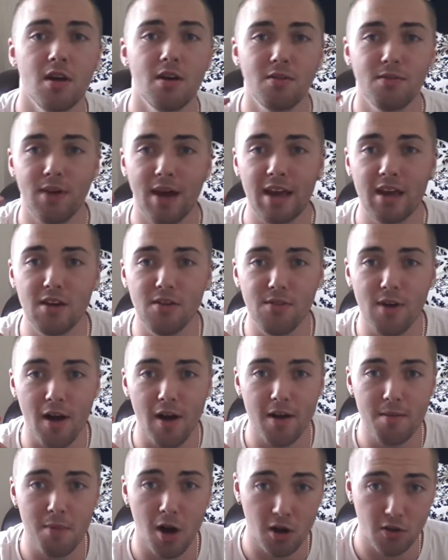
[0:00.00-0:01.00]
Thank you
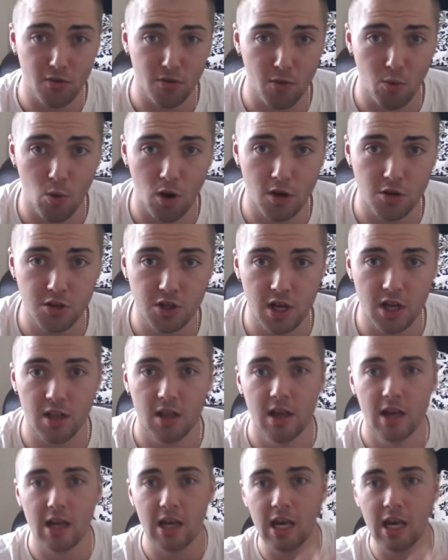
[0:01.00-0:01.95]
very much for watching.